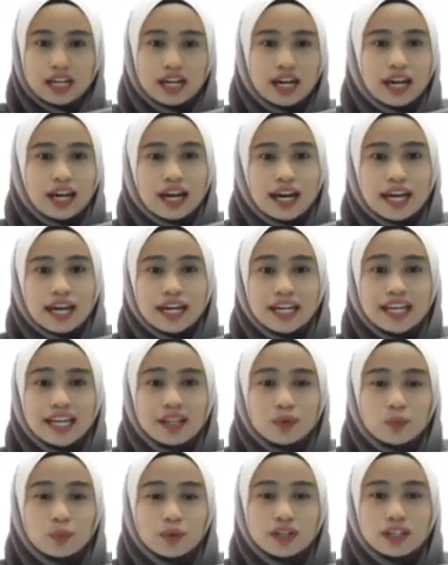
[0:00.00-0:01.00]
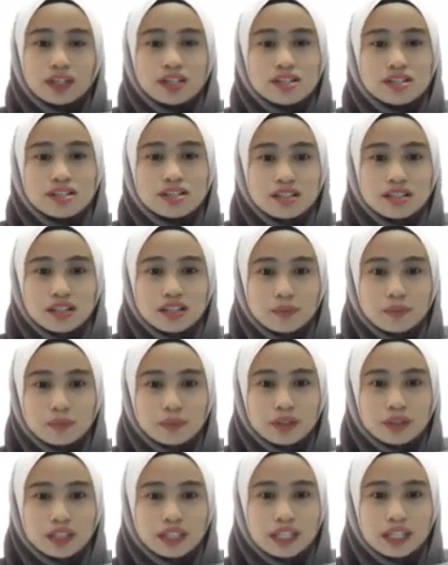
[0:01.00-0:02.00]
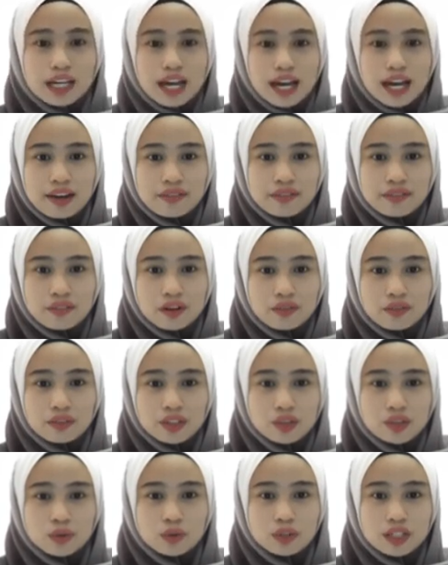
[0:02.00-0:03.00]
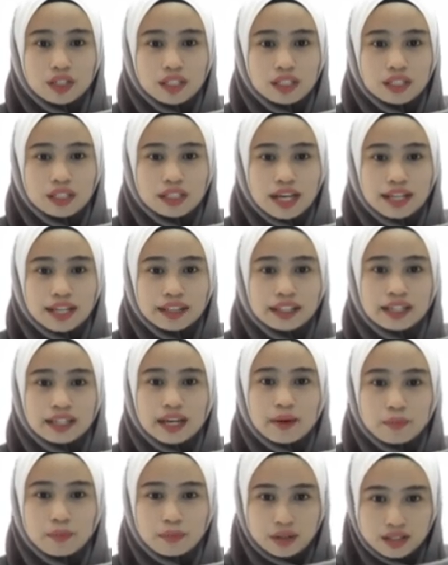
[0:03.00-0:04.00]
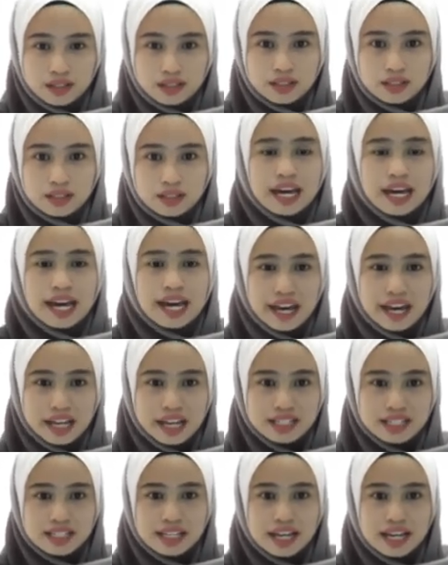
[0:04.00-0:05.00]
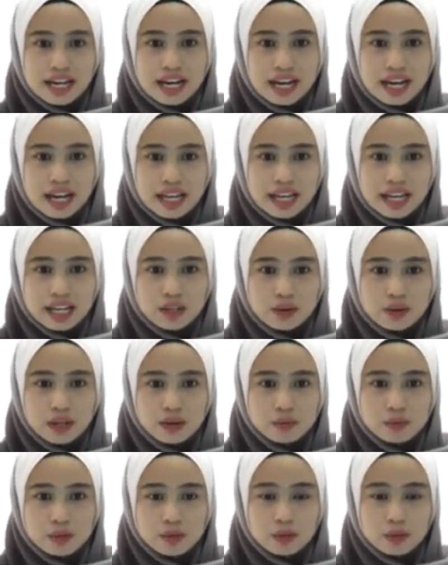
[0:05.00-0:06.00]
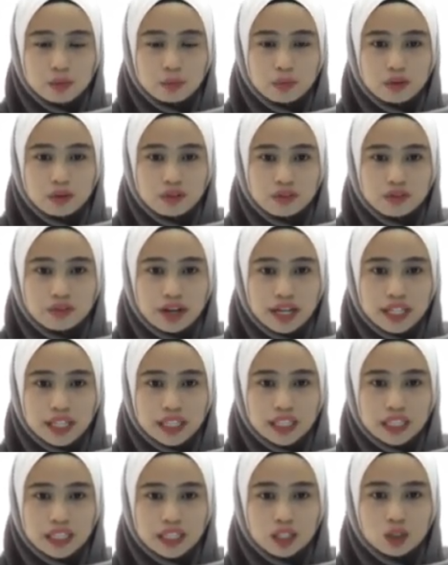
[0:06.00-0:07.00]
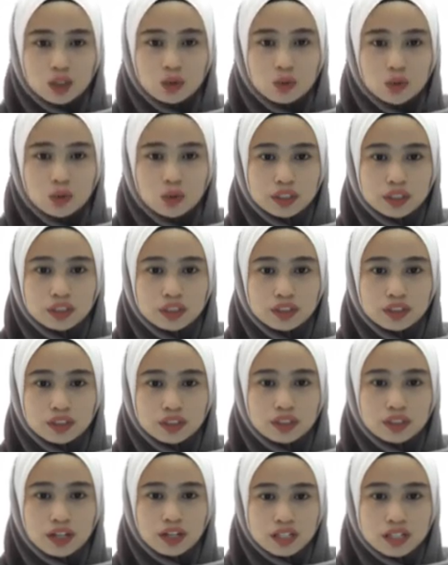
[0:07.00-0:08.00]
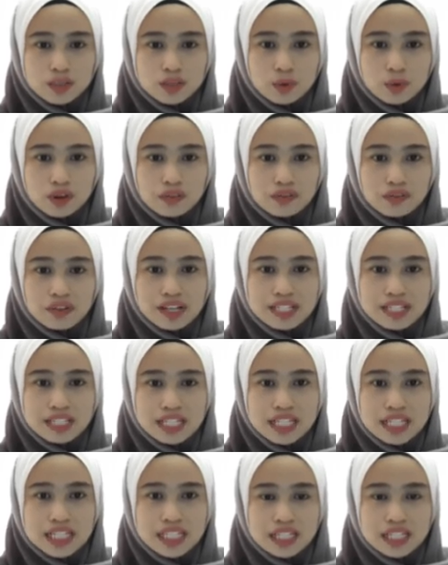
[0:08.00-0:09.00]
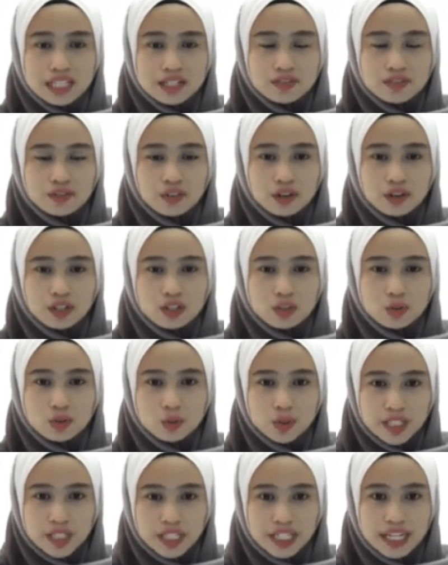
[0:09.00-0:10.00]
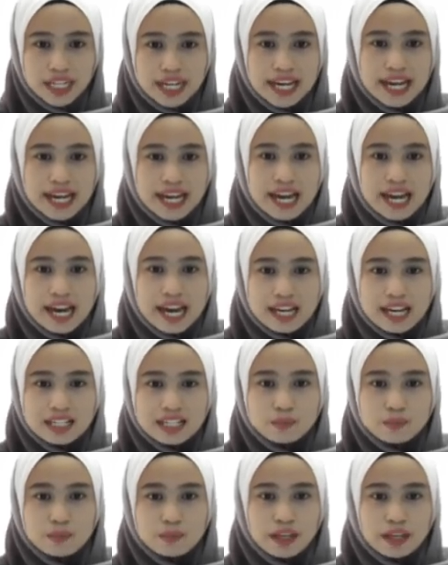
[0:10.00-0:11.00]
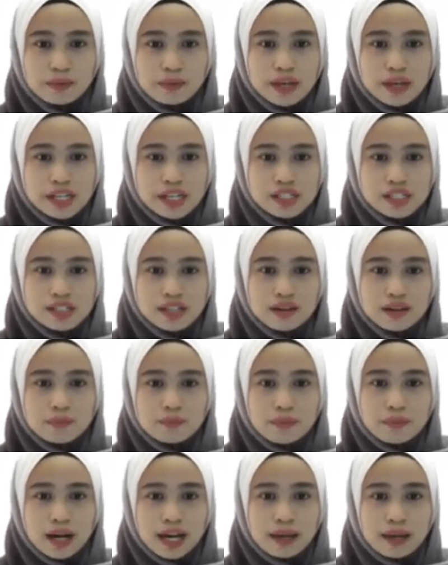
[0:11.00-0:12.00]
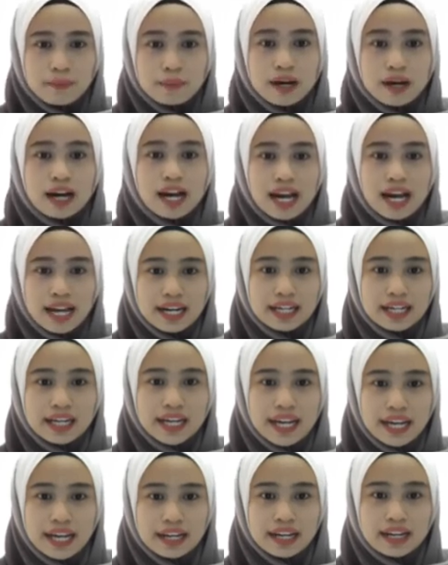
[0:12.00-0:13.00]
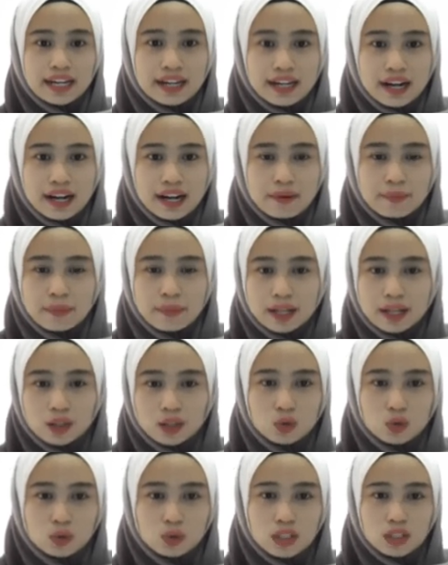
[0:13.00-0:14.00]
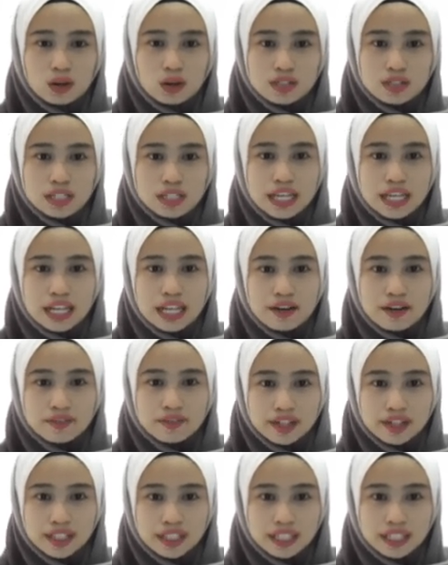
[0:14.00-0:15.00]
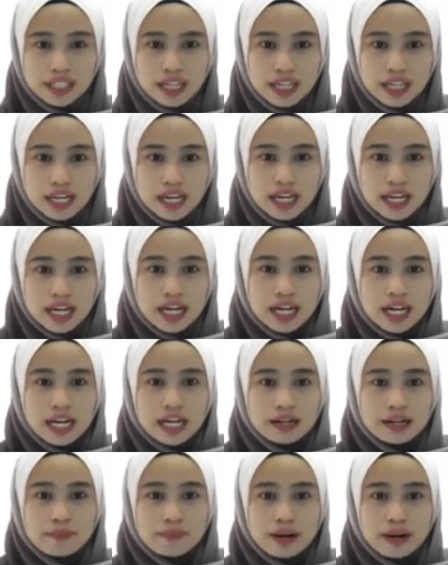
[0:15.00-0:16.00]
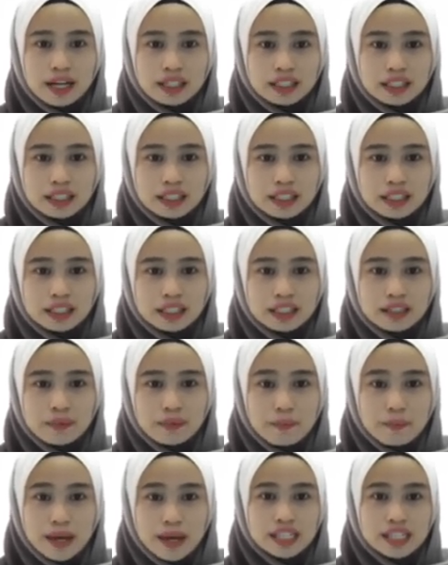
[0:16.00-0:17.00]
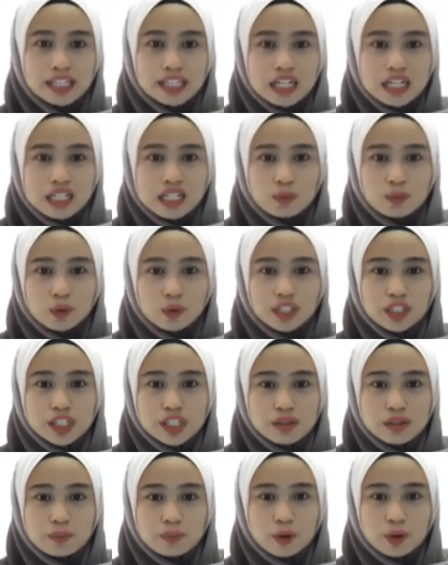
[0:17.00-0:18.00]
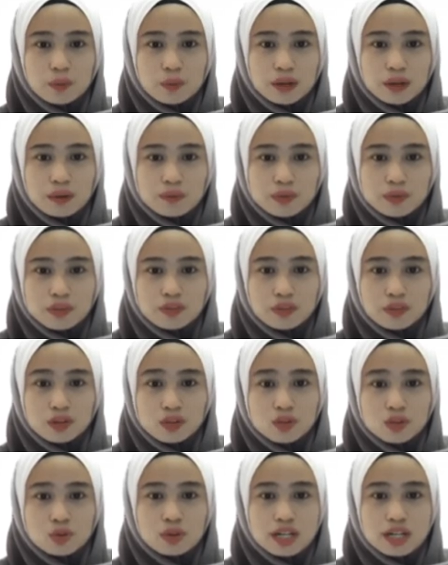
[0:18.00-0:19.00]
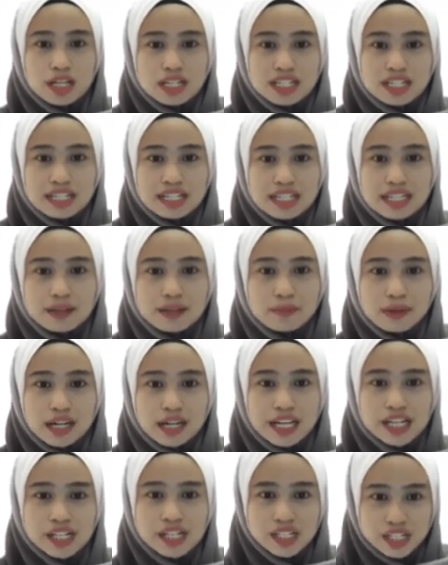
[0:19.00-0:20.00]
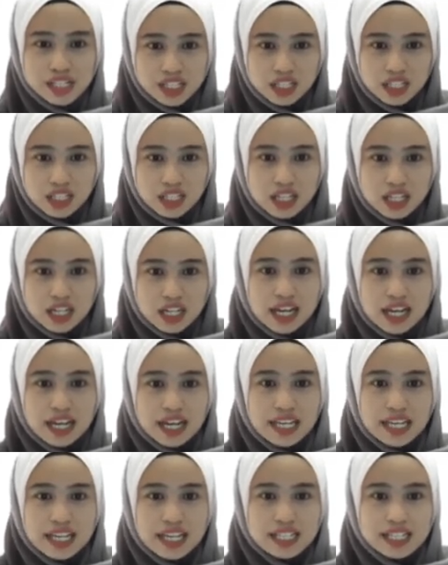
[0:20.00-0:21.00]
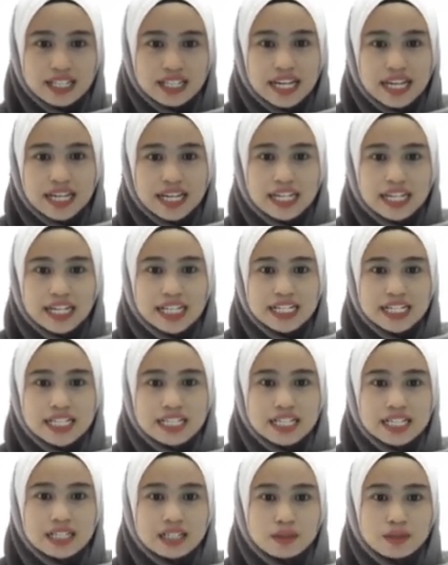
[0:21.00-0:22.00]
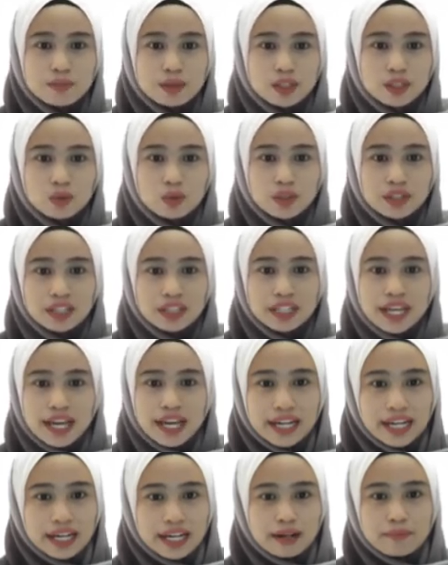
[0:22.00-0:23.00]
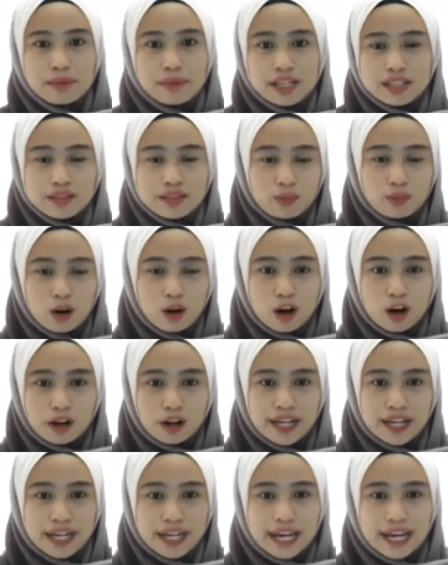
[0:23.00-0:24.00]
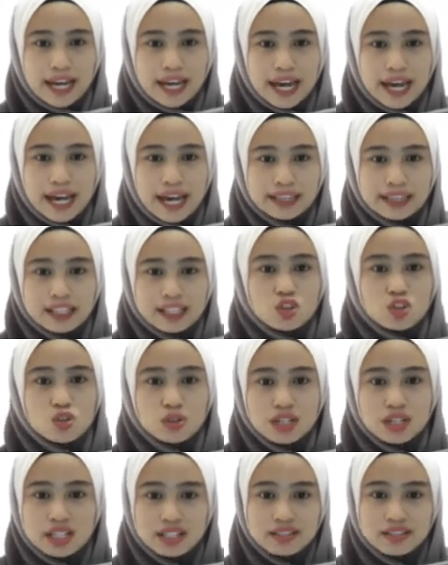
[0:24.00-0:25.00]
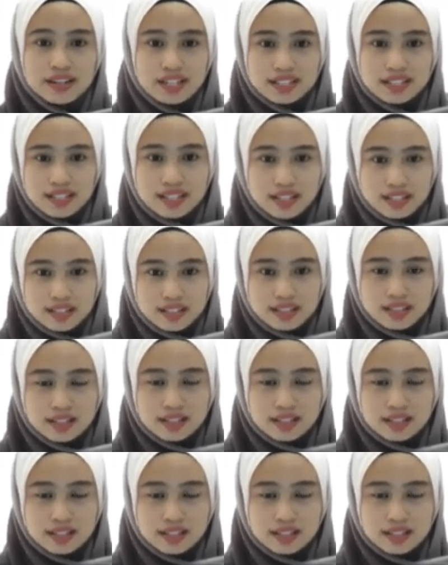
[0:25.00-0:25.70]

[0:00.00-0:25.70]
and it will disturb the life of the students at the campus. Hence, IIUM should provide the good transport facilities for the student, as being mentioned by Mahat Khair and Rahmah 2011. Among the main transportation problems for students in Malaysia is the distance between the academics block and the students' residence.